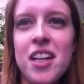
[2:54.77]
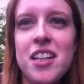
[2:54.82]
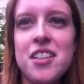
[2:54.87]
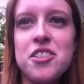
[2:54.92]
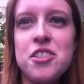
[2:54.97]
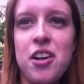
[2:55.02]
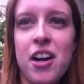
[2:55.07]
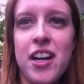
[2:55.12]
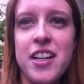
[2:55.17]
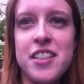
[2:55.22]

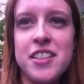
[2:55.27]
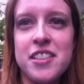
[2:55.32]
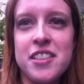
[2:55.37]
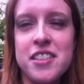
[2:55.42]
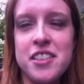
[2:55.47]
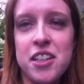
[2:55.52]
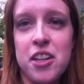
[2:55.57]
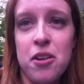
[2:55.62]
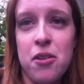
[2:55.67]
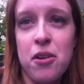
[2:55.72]
trying
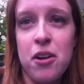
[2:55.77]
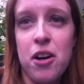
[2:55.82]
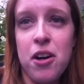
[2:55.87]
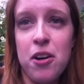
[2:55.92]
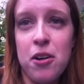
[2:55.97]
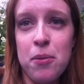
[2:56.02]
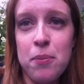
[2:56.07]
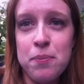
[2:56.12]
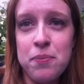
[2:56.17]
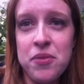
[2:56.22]
to go
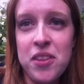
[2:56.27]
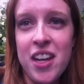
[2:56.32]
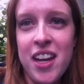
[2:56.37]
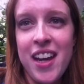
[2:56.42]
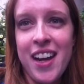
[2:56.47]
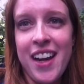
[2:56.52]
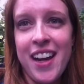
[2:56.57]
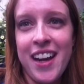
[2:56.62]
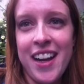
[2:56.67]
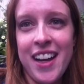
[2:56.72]
home,
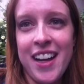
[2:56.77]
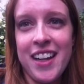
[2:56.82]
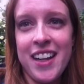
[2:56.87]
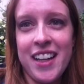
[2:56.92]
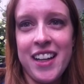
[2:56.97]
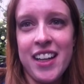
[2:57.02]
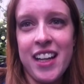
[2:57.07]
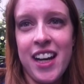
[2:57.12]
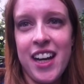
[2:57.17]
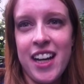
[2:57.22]
and
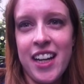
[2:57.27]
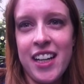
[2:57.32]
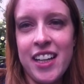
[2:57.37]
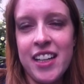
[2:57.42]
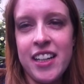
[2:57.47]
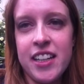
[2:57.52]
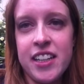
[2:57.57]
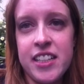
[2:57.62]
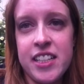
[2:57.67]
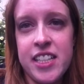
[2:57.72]

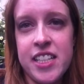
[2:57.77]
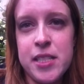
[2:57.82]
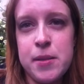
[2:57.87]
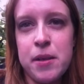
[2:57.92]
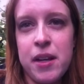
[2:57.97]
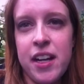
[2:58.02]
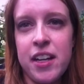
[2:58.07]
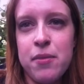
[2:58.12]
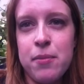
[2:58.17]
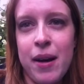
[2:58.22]
he's
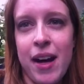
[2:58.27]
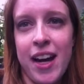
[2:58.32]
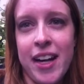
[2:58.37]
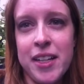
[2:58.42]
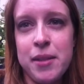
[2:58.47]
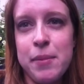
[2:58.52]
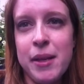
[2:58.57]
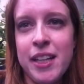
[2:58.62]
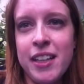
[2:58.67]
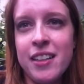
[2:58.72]
kind of
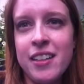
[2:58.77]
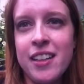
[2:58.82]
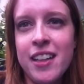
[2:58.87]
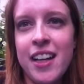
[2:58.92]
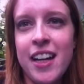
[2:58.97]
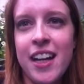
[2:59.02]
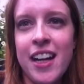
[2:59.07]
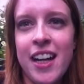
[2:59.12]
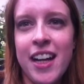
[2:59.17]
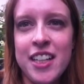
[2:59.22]
behind me,
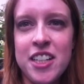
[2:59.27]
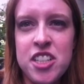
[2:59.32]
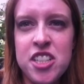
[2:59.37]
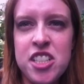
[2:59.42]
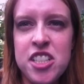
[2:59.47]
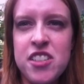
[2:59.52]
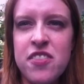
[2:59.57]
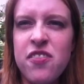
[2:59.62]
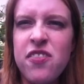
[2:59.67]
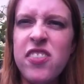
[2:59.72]
and I
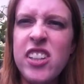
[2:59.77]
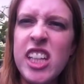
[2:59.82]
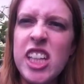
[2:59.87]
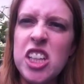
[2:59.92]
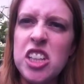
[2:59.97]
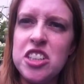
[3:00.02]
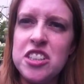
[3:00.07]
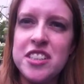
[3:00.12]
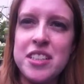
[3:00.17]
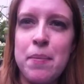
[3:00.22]
just
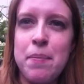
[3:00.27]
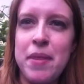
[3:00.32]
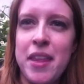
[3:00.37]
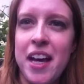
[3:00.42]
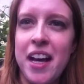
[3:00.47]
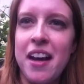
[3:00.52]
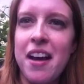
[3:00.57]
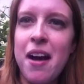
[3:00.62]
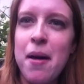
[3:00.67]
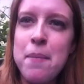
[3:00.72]
feel
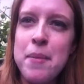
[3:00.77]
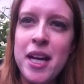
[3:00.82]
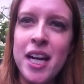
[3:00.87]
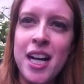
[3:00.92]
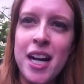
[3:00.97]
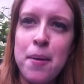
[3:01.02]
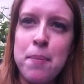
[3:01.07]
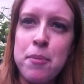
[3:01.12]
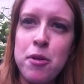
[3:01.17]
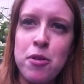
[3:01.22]
something coming up